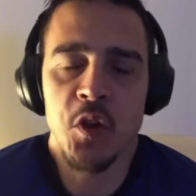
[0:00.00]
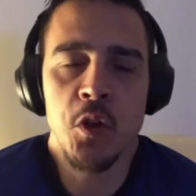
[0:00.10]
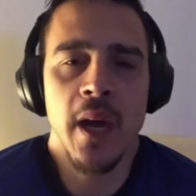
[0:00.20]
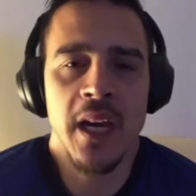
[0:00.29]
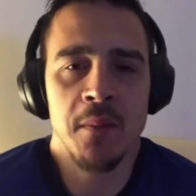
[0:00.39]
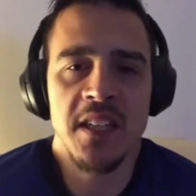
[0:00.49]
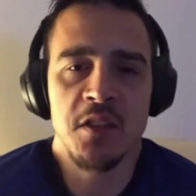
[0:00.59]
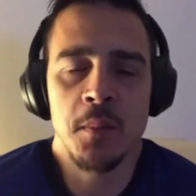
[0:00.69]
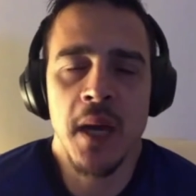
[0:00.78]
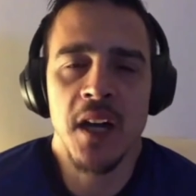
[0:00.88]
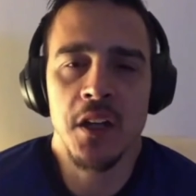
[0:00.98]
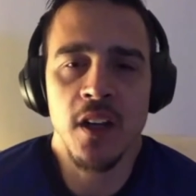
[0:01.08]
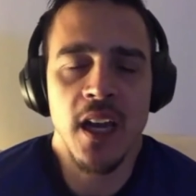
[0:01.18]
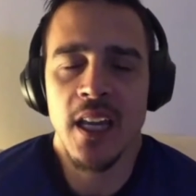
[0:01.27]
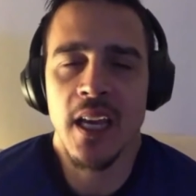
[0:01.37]
when you back Mason Mount, you're
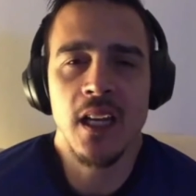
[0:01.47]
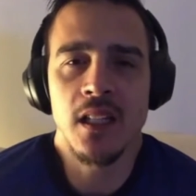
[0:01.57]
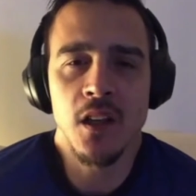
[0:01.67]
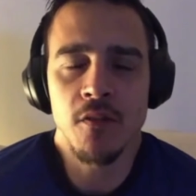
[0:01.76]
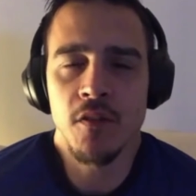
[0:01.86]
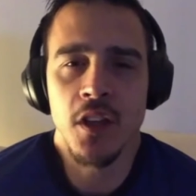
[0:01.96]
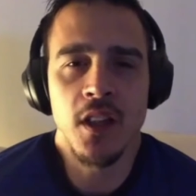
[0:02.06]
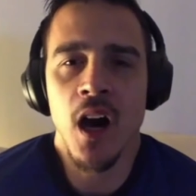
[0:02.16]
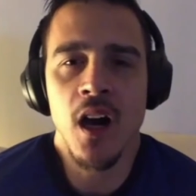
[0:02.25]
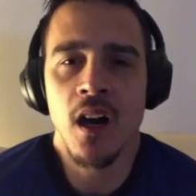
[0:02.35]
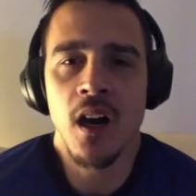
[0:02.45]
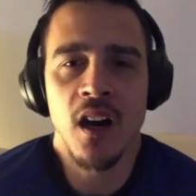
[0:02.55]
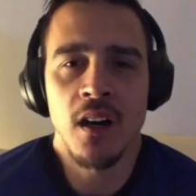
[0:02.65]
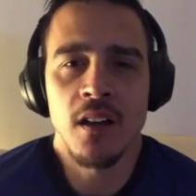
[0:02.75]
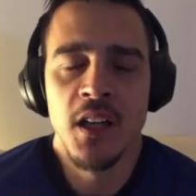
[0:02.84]
kind of in it for the long
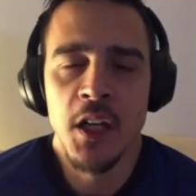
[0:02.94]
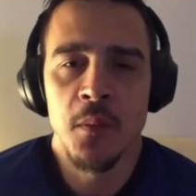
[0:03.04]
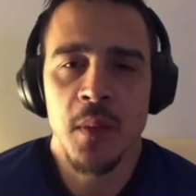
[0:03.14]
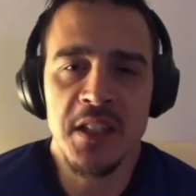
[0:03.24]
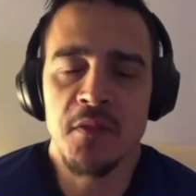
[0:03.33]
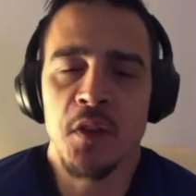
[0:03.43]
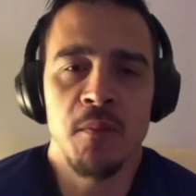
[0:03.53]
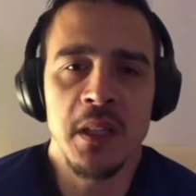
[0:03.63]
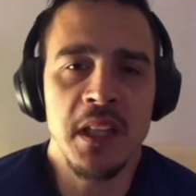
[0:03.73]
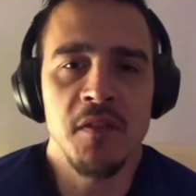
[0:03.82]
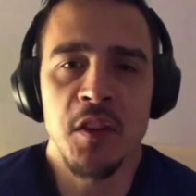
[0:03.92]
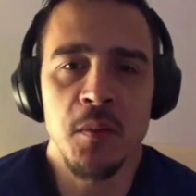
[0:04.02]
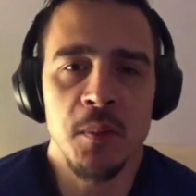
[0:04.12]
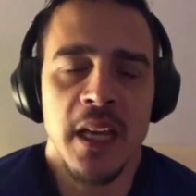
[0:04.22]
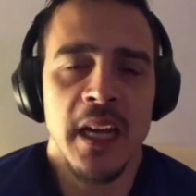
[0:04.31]
haul. Because if you have belief in
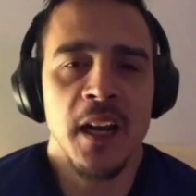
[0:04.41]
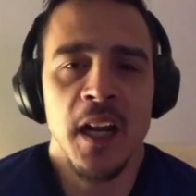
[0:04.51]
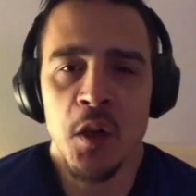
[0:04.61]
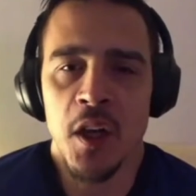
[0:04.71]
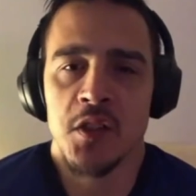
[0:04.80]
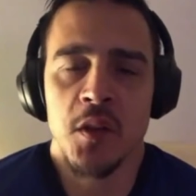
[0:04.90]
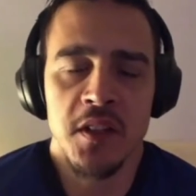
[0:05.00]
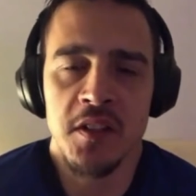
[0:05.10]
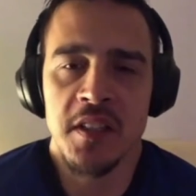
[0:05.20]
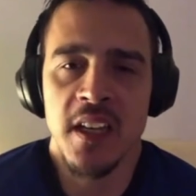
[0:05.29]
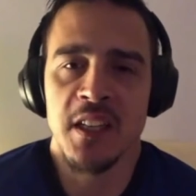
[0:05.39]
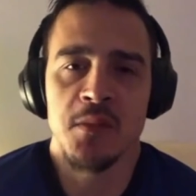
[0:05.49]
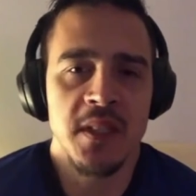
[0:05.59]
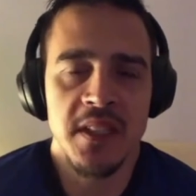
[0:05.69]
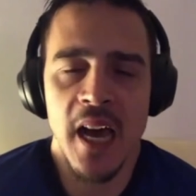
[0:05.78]
the player and you also understand
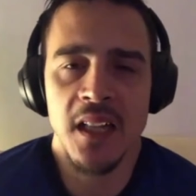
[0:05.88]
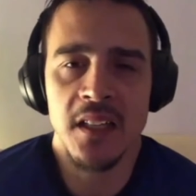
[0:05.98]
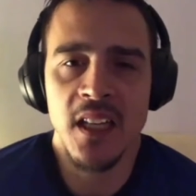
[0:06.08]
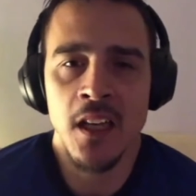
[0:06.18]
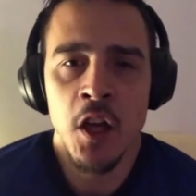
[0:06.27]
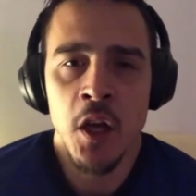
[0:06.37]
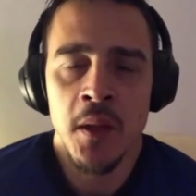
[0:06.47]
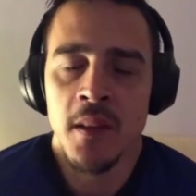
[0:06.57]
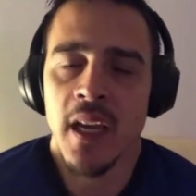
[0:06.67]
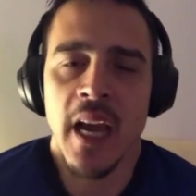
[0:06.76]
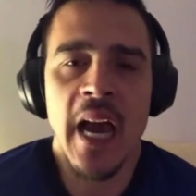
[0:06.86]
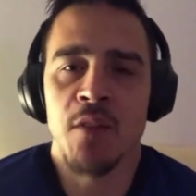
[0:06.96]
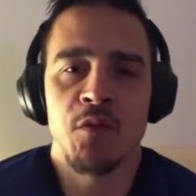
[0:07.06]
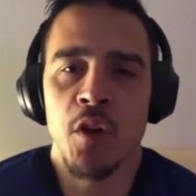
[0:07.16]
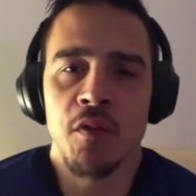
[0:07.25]
his mentality, like, I
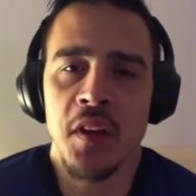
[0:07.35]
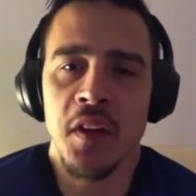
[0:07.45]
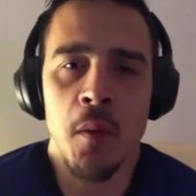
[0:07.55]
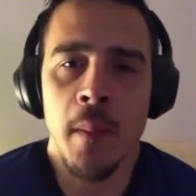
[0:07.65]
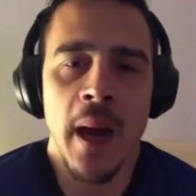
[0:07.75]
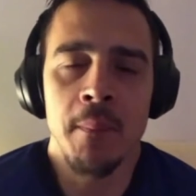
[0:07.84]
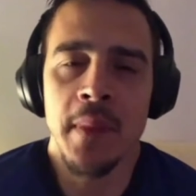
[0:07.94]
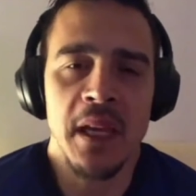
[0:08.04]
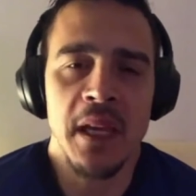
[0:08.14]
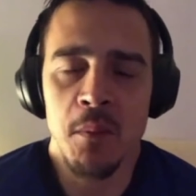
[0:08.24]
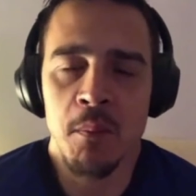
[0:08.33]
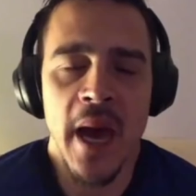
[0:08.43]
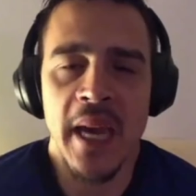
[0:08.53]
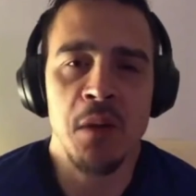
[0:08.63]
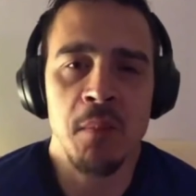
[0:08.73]
have no fear about
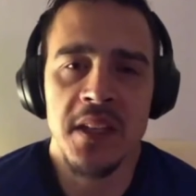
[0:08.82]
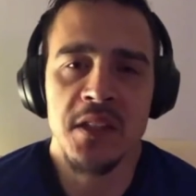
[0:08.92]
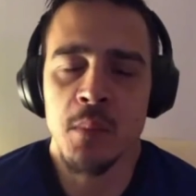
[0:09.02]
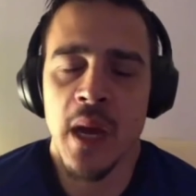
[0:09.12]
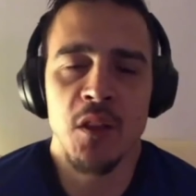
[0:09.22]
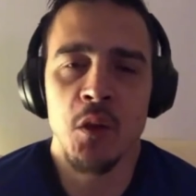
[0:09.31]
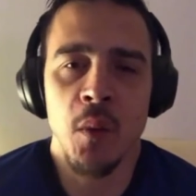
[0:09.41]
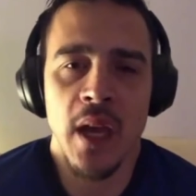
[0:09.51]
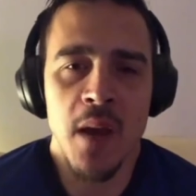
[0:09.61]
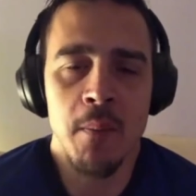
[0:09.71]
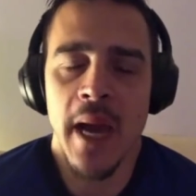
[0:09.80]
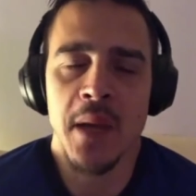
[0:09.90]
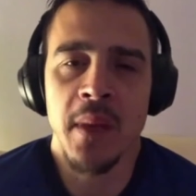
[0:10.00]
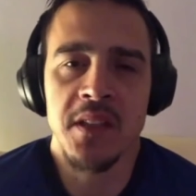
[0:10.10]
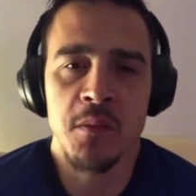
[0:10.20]
backing Mason Mount the way I
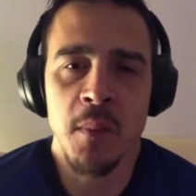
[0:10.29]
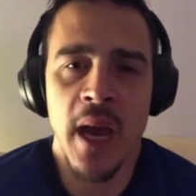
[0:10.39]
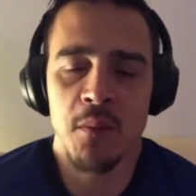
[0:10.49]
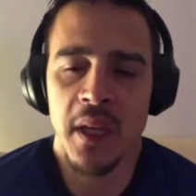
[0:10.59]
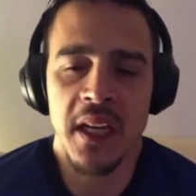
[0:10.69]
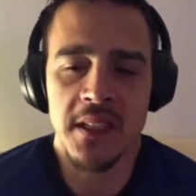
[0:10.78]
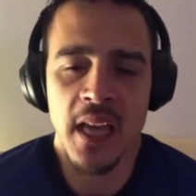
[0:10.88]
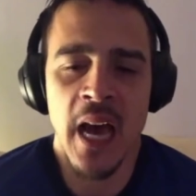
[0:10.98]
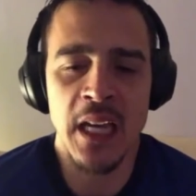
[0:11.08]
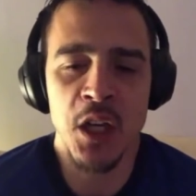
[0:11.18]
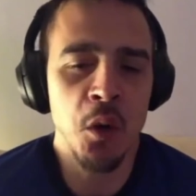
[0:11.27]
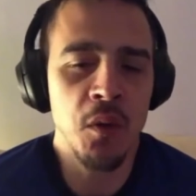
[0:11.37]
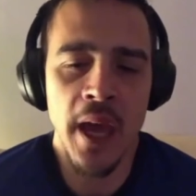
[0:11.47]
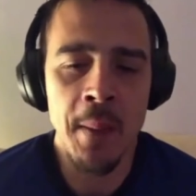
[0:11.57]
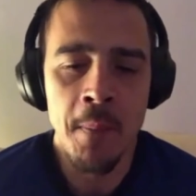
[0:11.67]
back Mason Mount, because I know
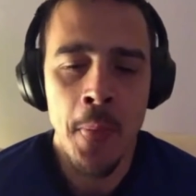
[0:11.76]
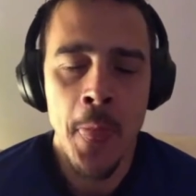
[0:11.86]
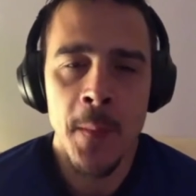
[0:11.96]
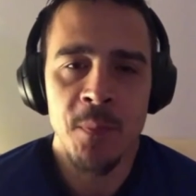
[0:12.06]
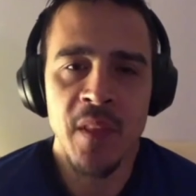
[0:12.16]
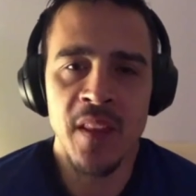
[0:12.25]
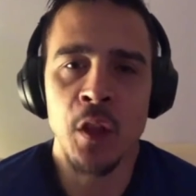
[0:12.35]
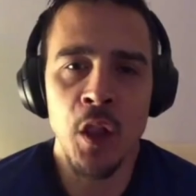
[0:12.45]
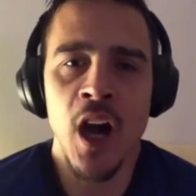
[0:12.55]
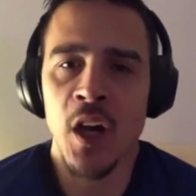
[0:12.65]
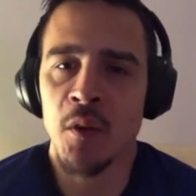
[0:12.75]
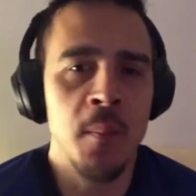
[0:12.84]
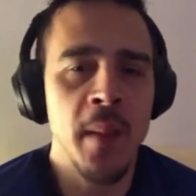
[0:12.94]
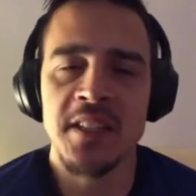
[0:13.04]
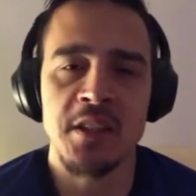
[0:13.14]
that in the long
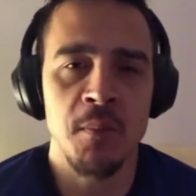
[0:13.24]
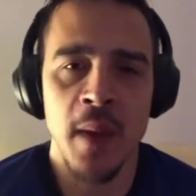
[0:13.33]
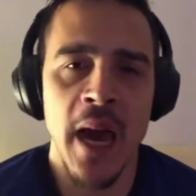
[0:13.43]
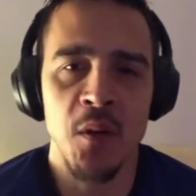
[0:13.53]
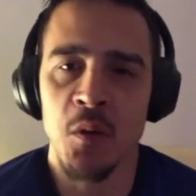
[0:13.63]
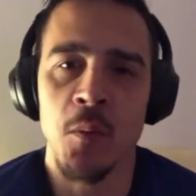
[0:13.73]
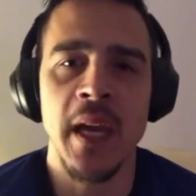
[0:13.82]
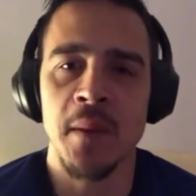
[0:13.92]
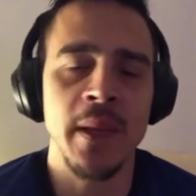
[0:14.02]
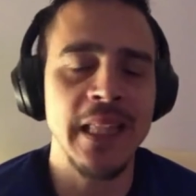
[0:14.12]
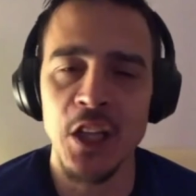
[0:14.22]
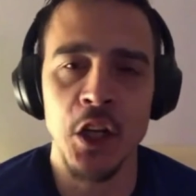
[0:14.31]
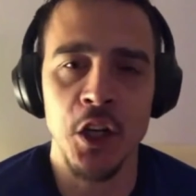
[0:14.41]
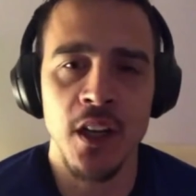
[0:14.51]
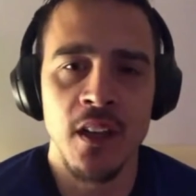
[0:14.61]
run, Mason Mount will make me
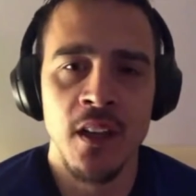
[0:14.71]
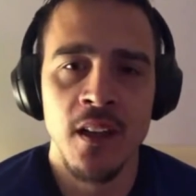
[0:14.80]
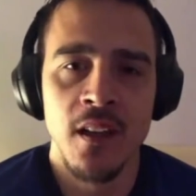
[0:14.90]
look good.